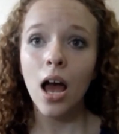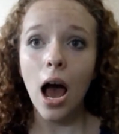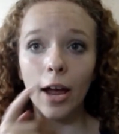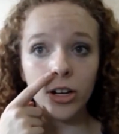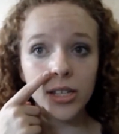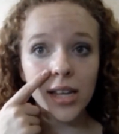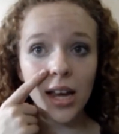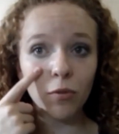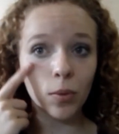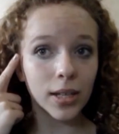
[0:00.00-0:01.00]
I honestly
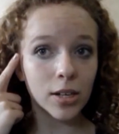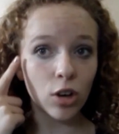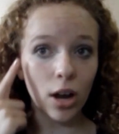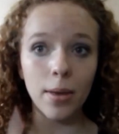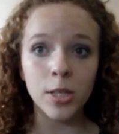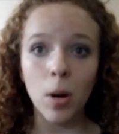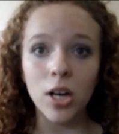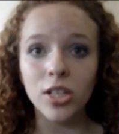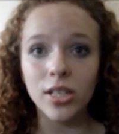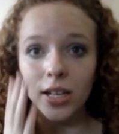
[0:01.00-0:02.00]
have really dry spots,